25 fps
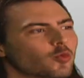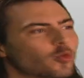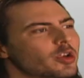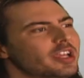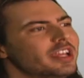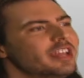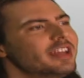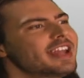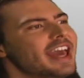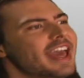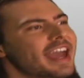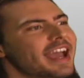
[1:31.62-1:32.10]

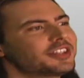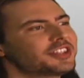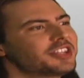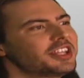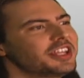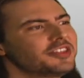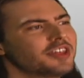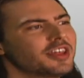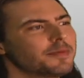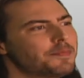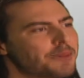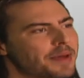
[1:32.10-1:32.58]

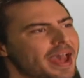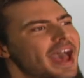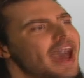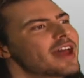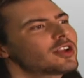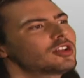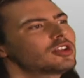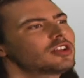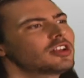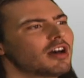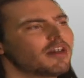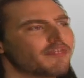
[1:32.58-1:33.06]
Reenacting the
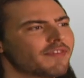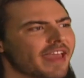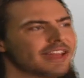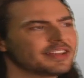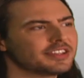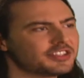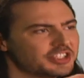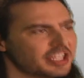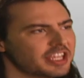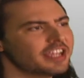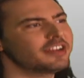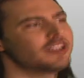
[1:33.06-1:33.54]
Battle of
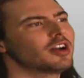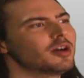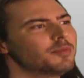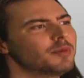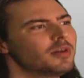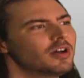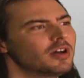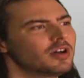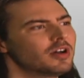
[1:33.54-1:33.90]
Antietam